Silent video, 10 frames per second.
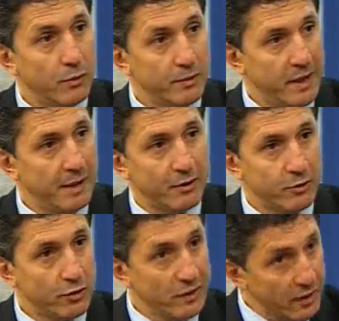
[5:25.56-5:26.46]
would be able
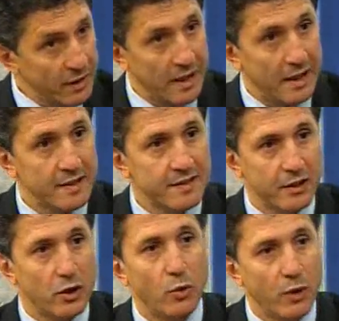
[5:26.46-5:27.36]
to localize
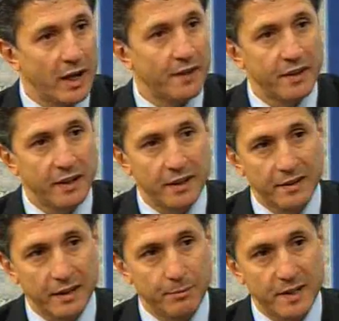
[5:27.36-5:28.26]
and know where the,
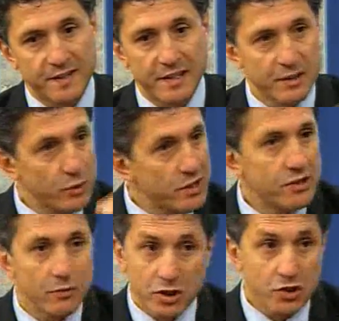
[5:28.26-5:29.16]
the pest is,
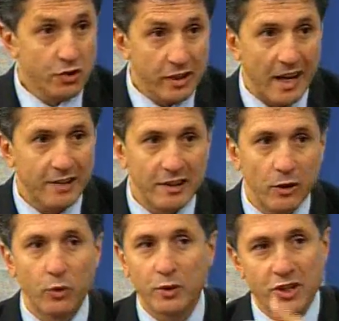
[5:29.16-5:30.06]
which, which tree actually,
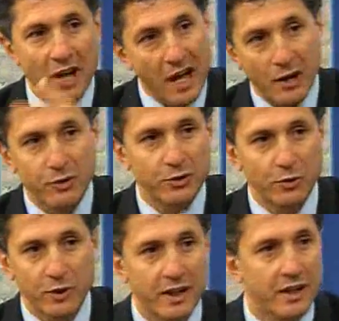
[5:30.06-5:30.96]
or which house,
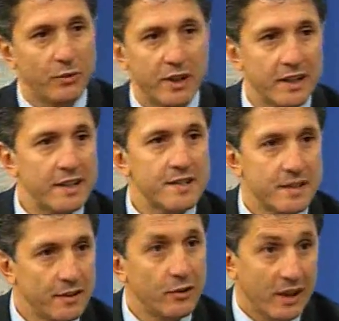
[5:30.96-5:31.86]
or where, where it is
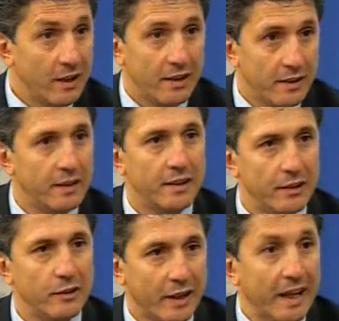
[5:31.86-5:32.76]
local, uh,
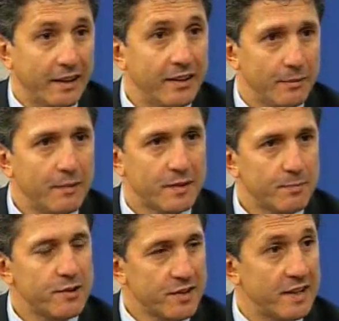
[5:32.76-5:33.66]
located,
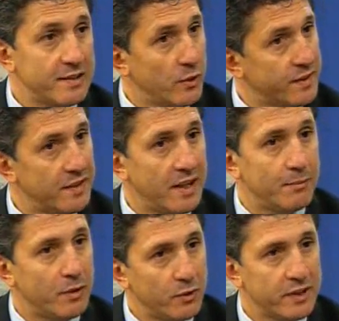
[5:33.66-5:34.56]
precisely what
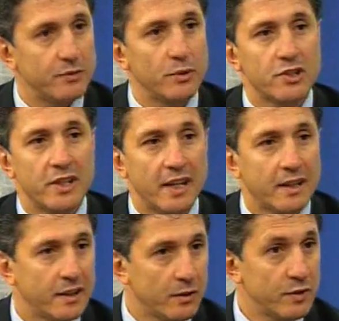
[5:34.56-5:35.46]
time and what, which date
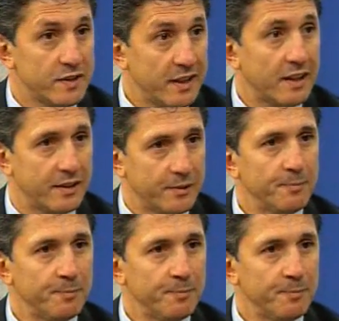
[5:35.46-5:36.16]
it was detected.